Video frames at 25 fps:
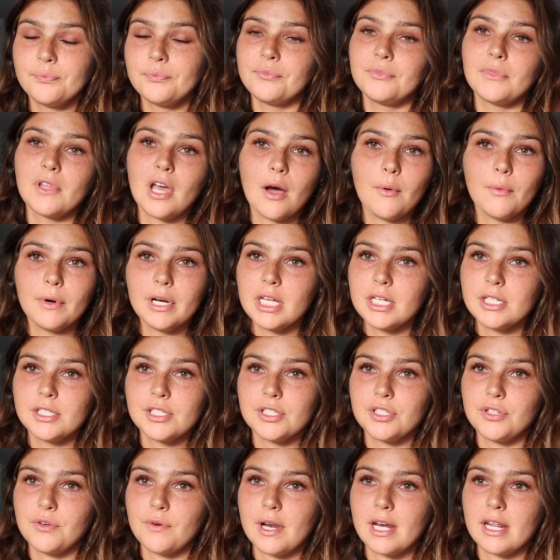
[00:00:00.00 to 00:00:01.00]
not wanting
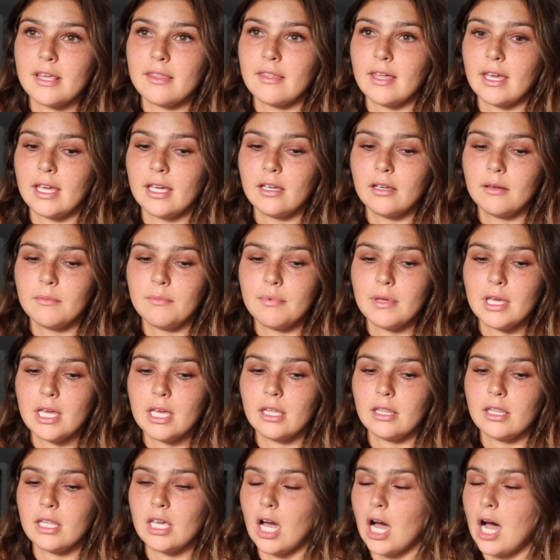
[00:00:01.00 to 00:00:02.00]
to do anything,
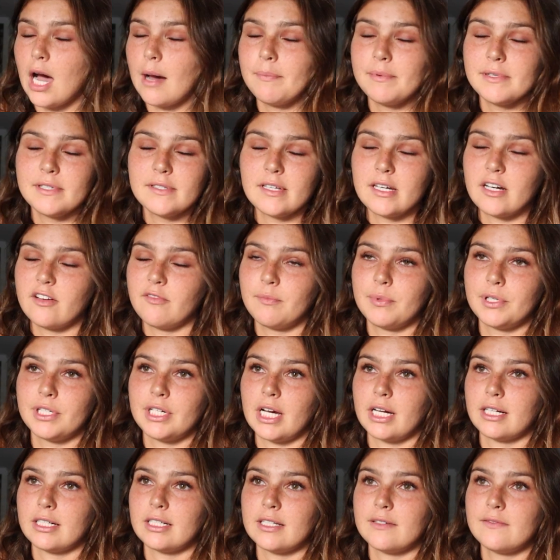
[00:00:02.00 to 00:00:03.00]
being the opposite of
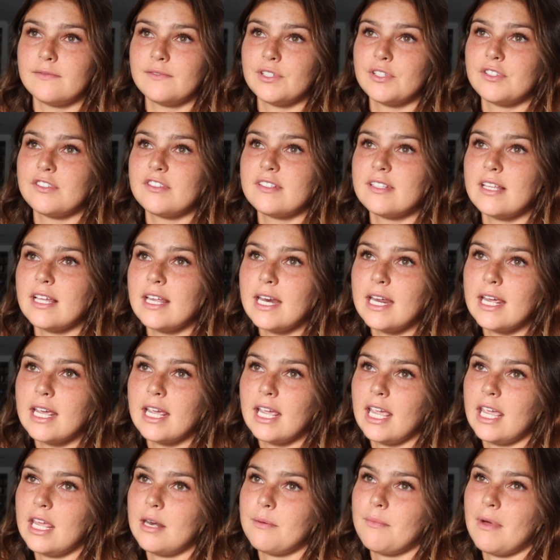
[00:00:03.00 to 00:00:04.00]
productive, just
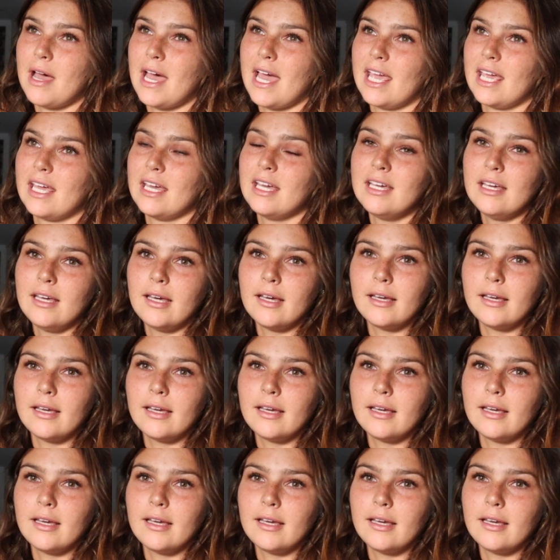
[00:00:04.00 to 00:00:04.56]
sitting in my